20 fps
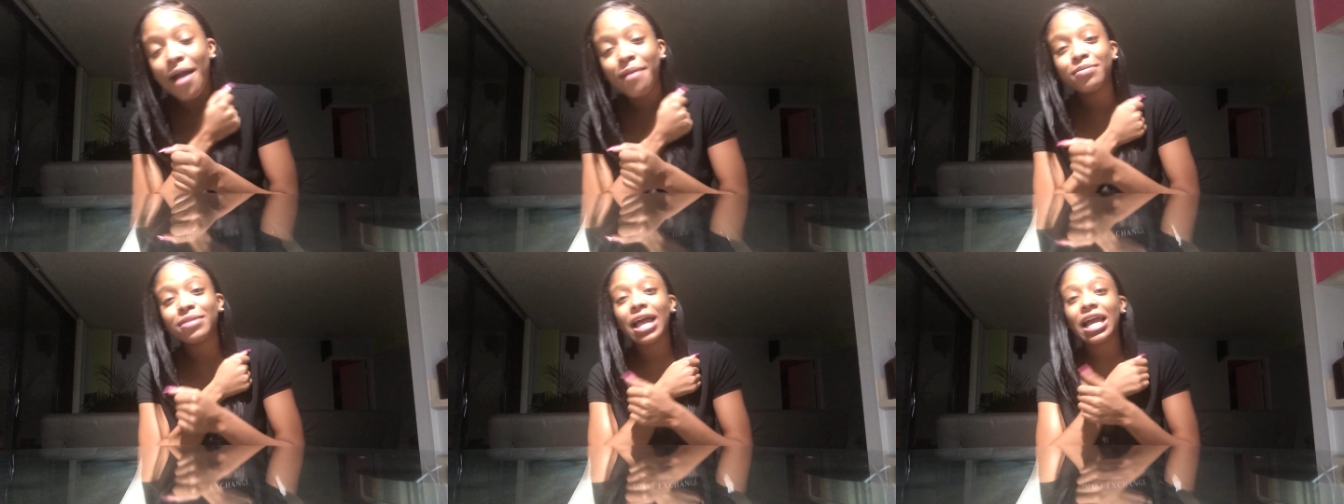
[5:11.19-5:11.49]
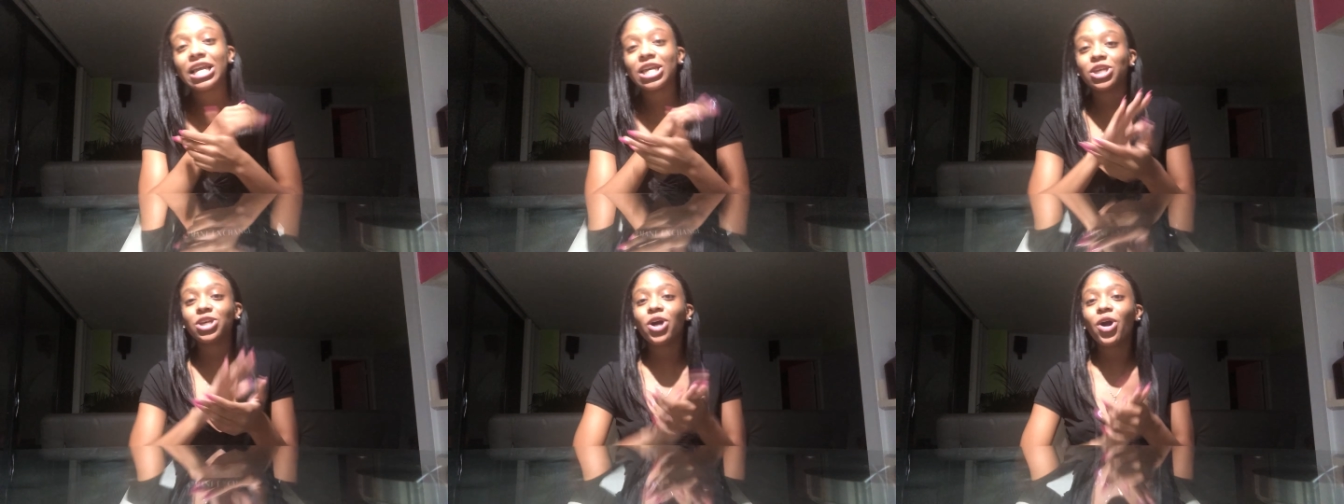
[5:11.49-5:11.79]
I'm
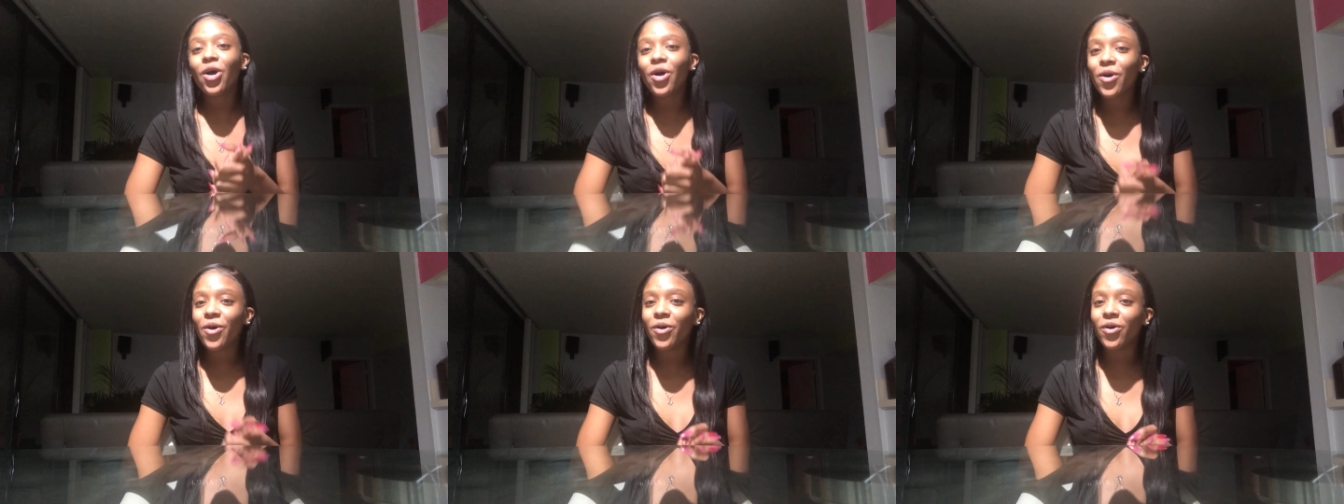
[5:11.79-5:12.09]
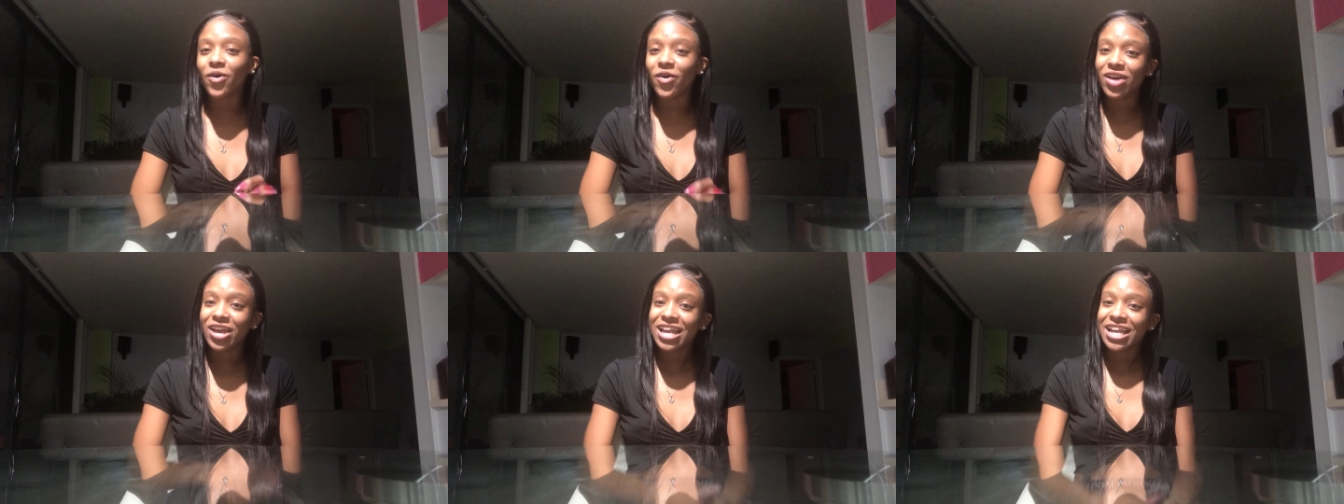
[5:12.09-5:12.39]
like,
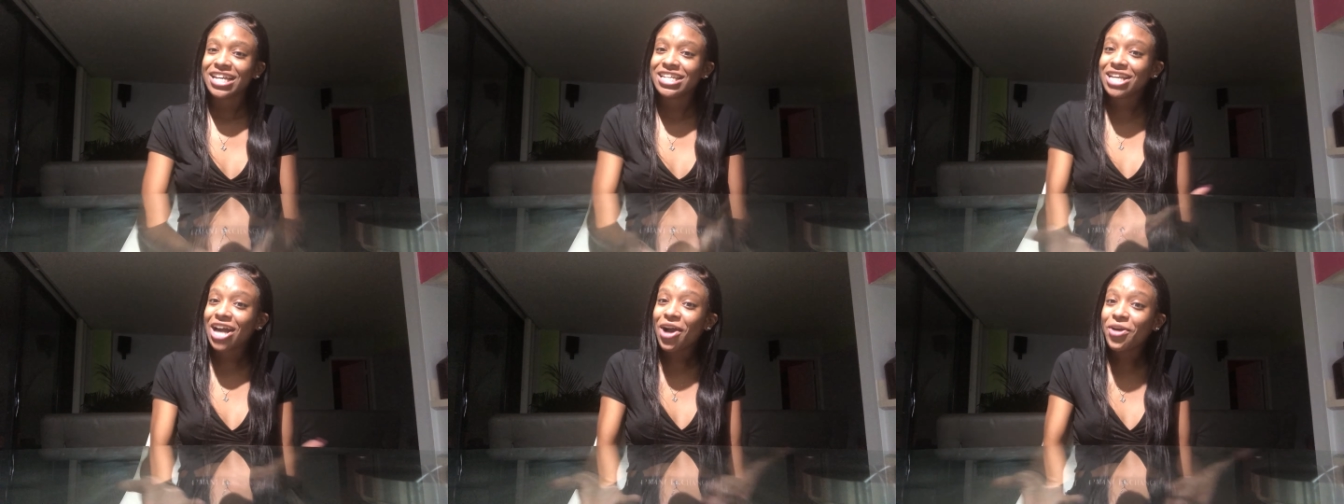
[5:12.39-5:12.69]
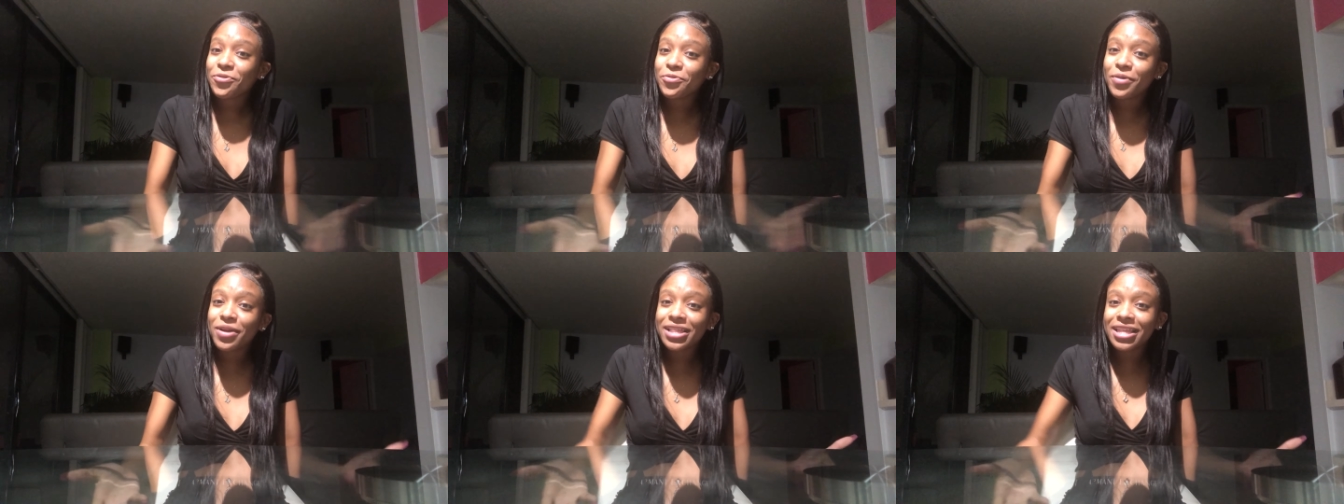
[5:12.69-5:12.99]
yo,
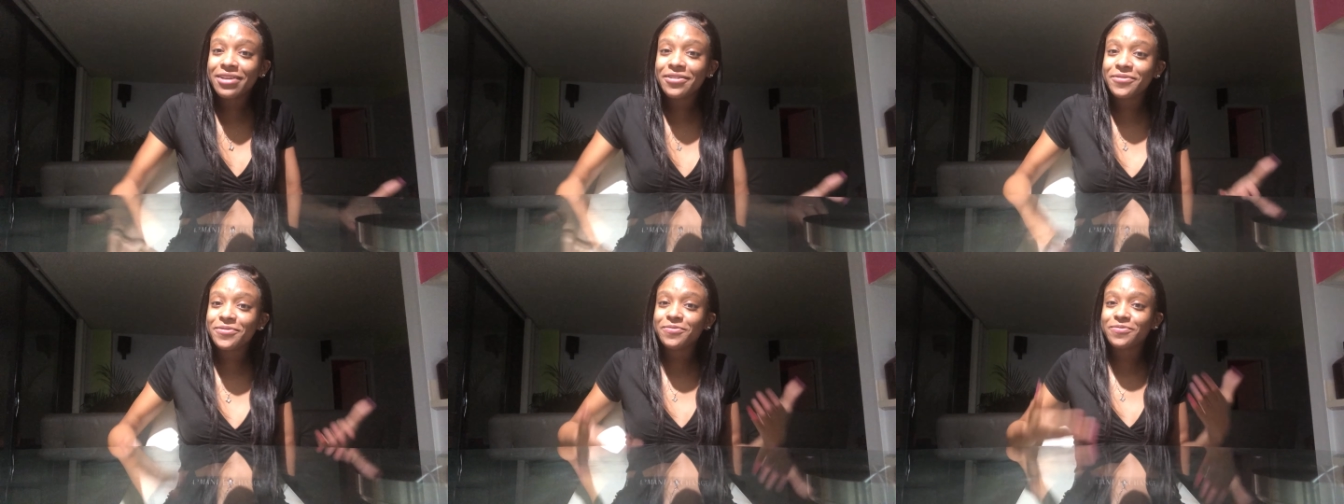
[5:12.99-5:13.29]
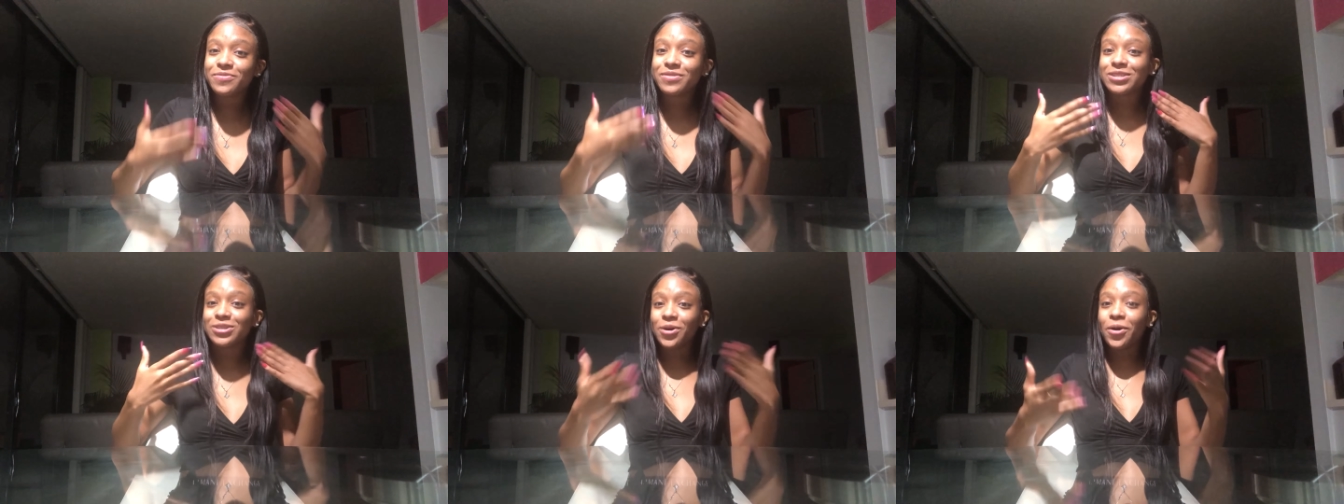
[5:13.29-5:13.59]
y'all really
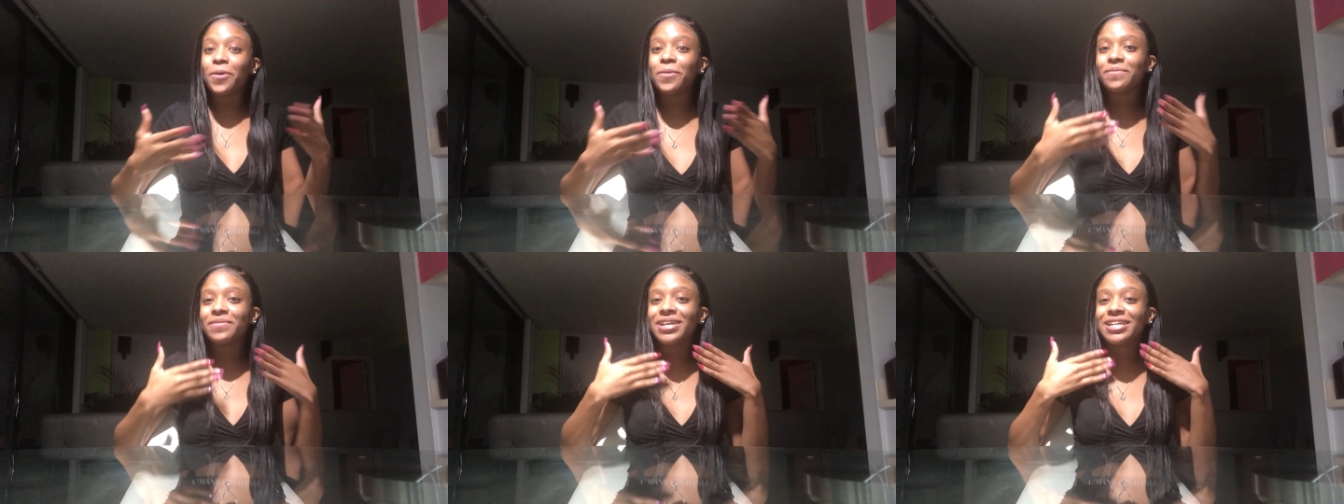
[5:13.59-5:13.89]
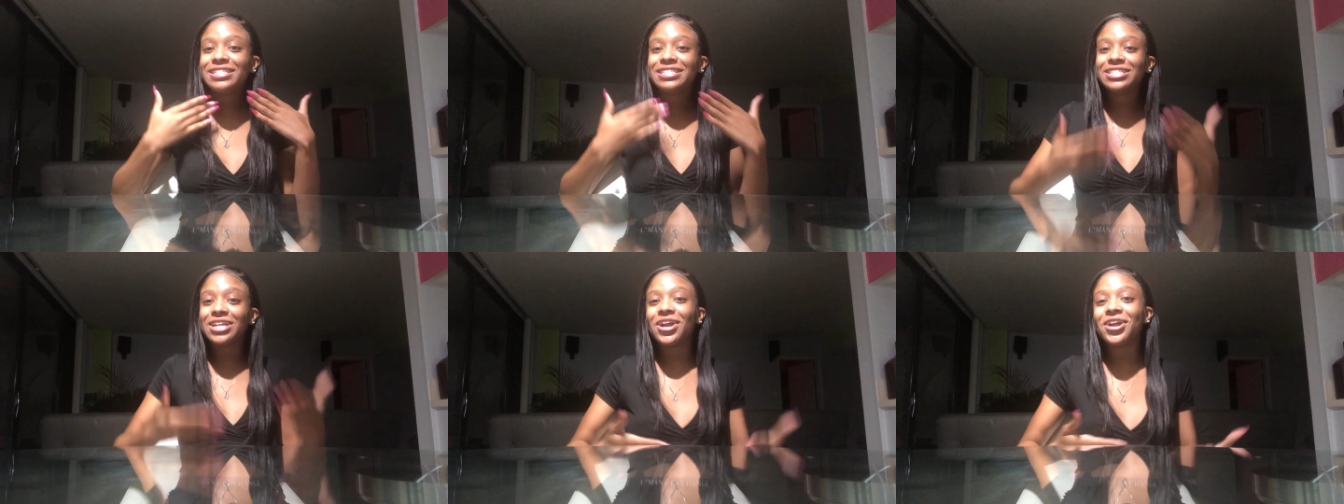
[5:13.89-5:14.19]
doing
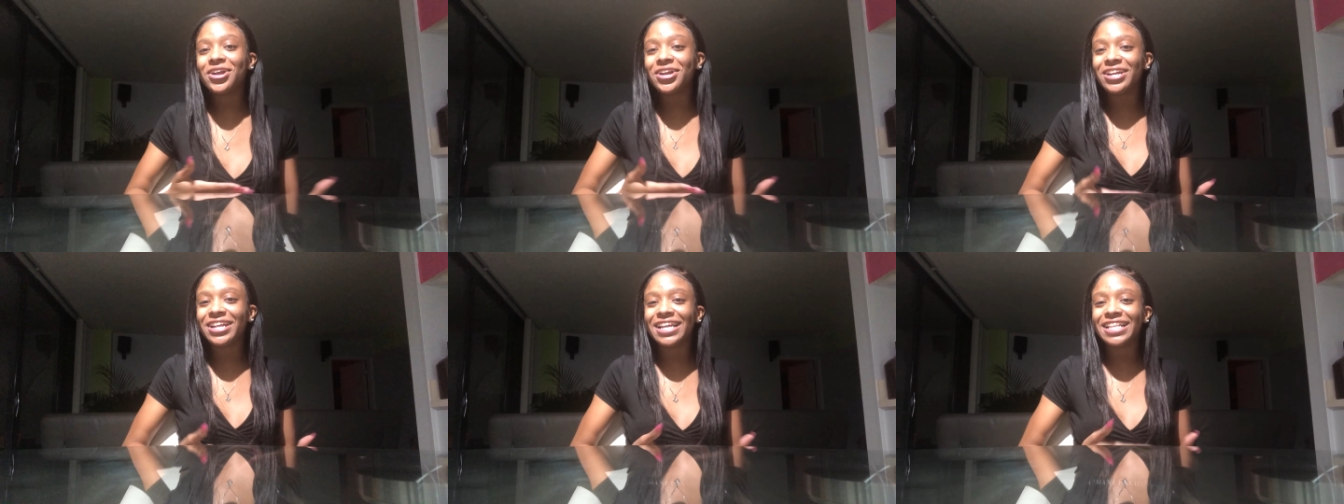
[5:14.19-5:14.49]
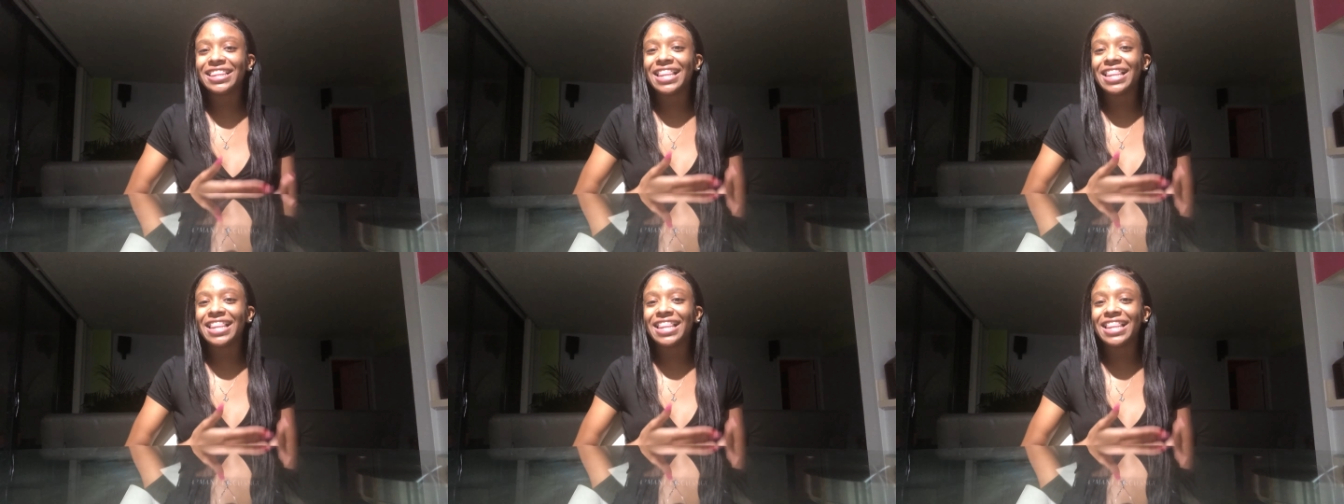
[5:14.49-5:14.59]
me dirty.